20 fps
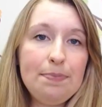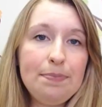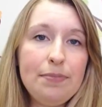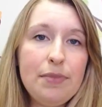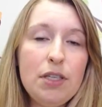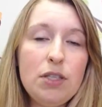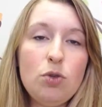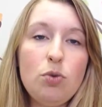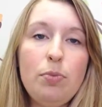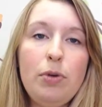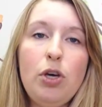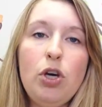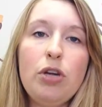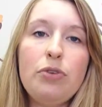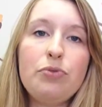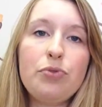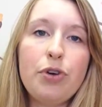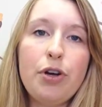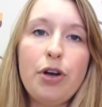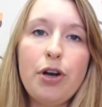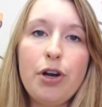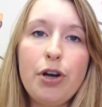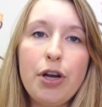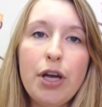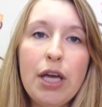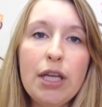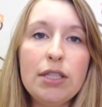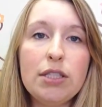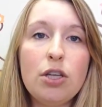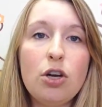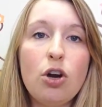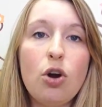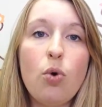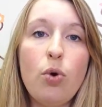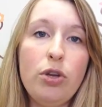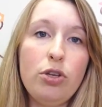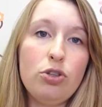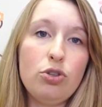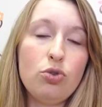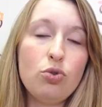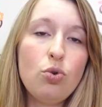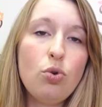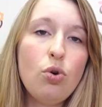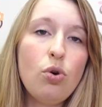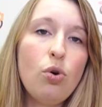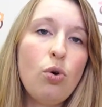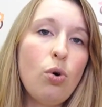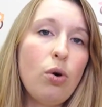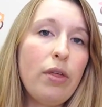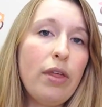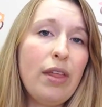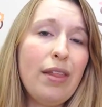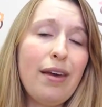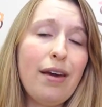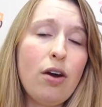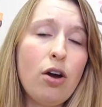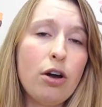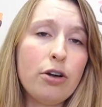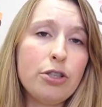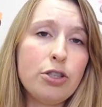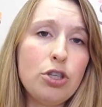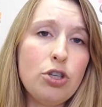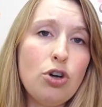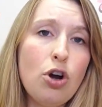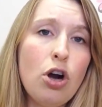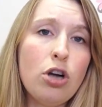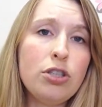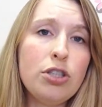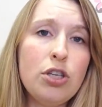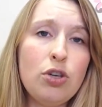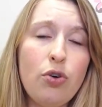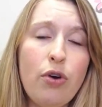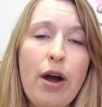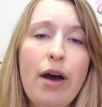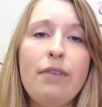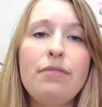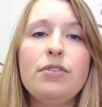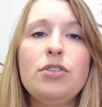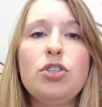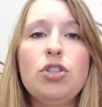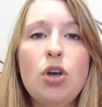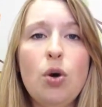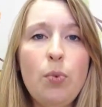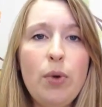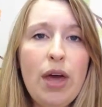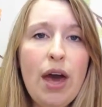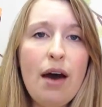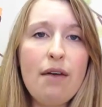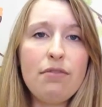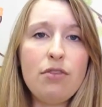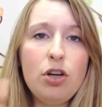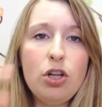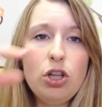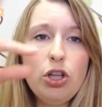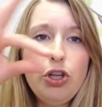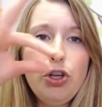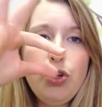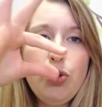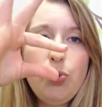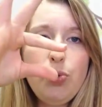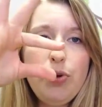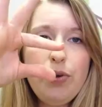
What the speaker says: This will be good for kids that are going to school or that like arts and crafts. So we have glue.